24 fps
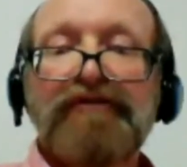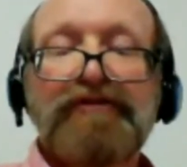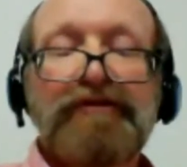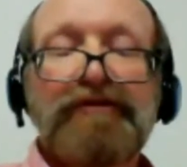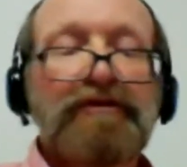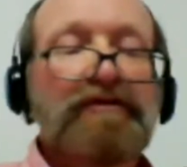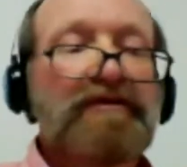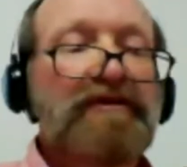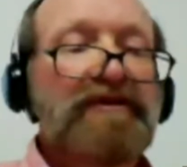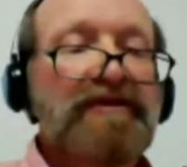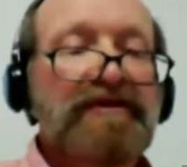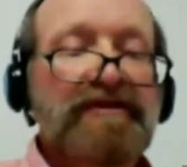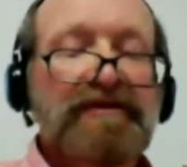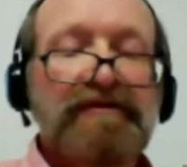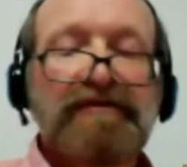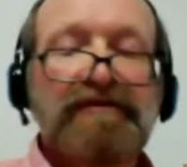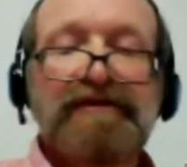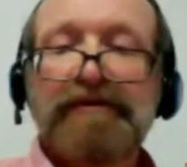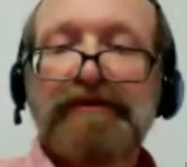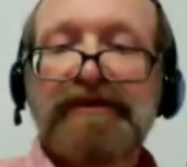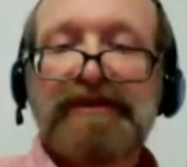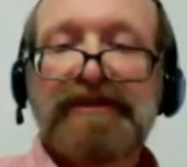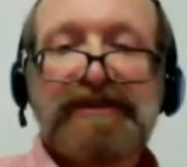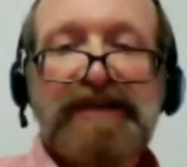So if
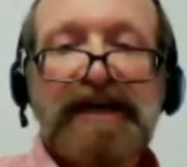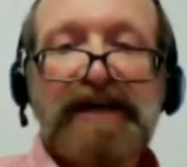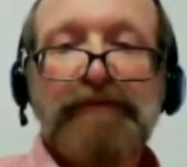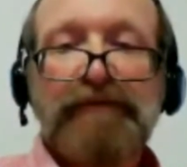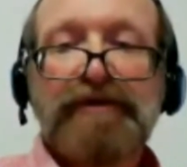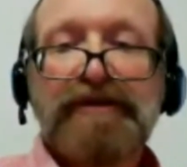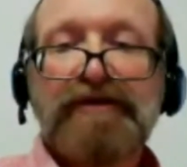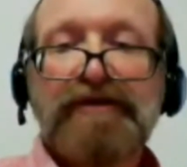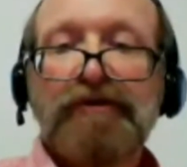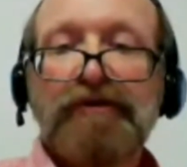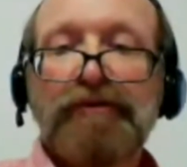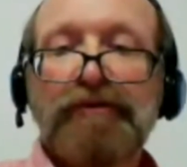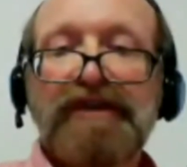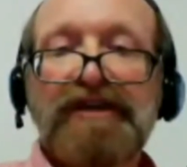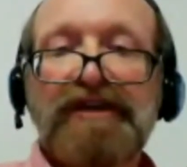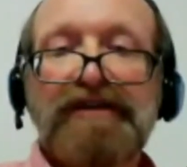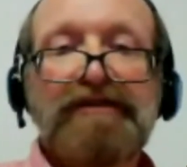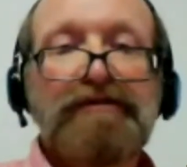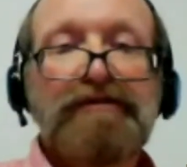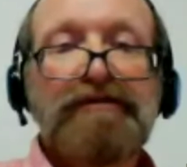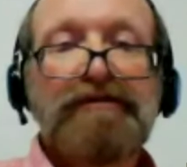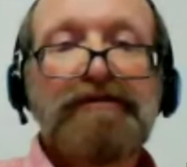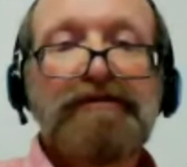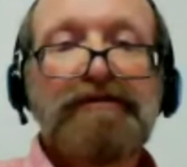you're doing tech
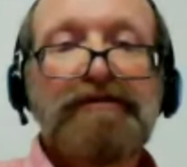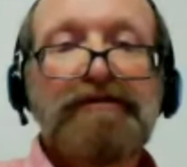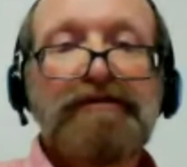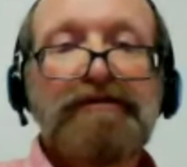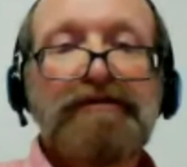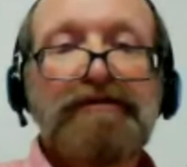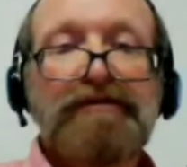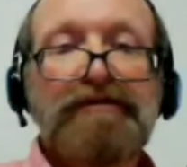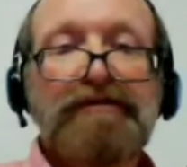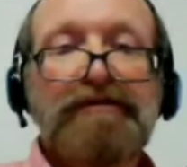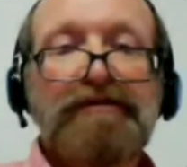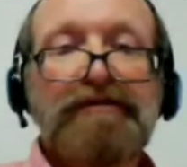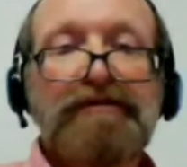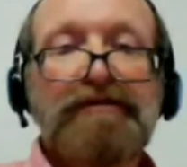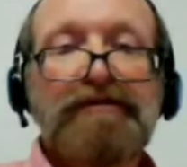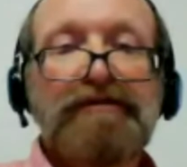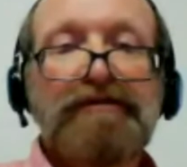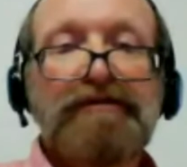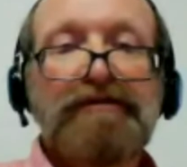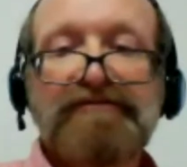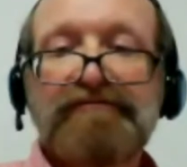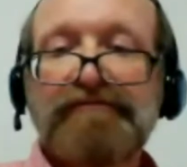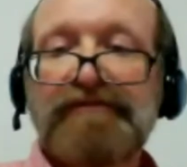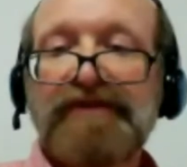recruitment, you're
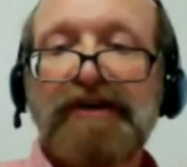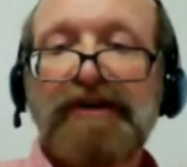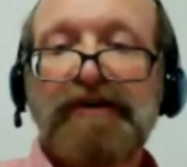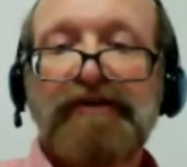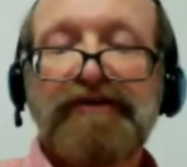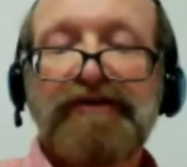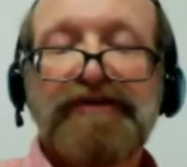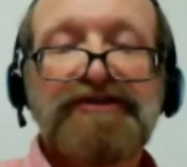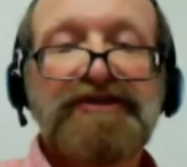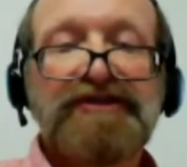still looking at,